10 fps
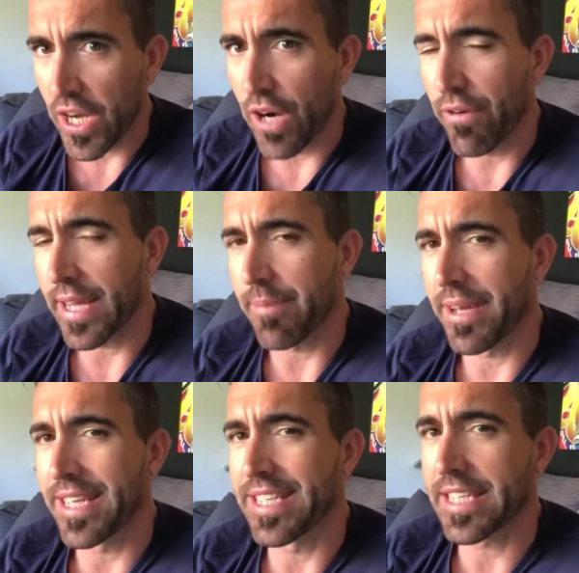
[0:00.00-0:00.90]
I
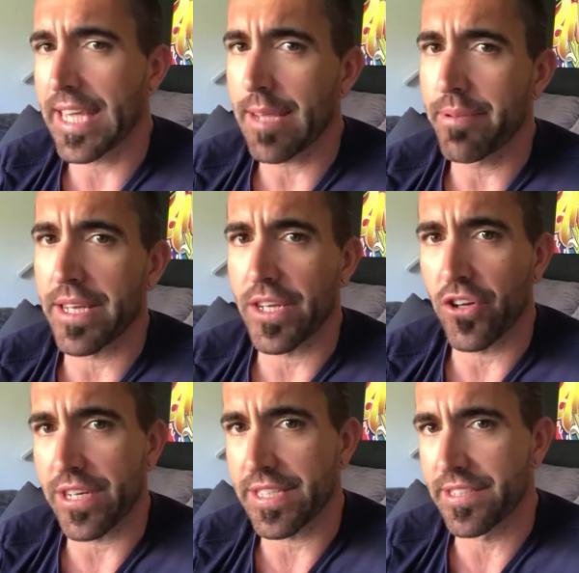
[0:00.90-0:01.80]
recommend just keep it a
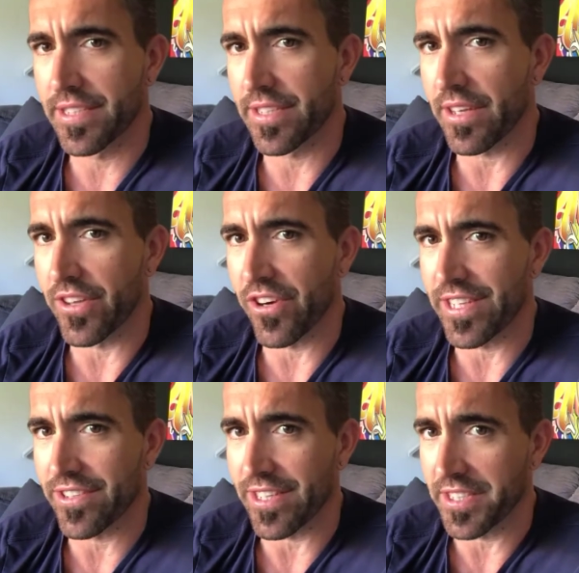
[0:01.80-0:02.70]
nice
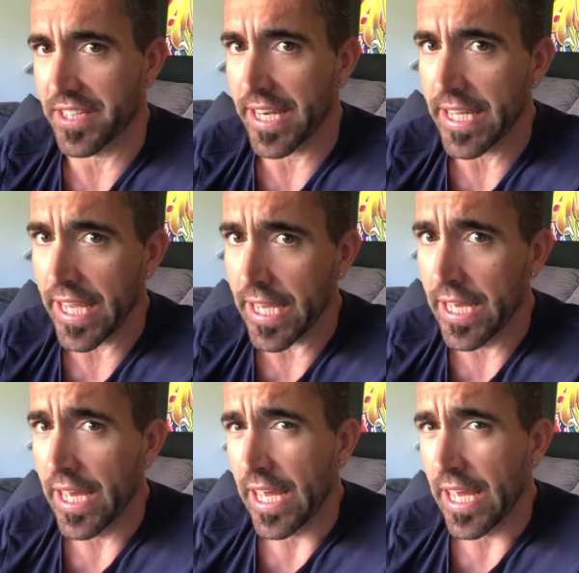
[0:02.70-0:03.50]
like steady gear.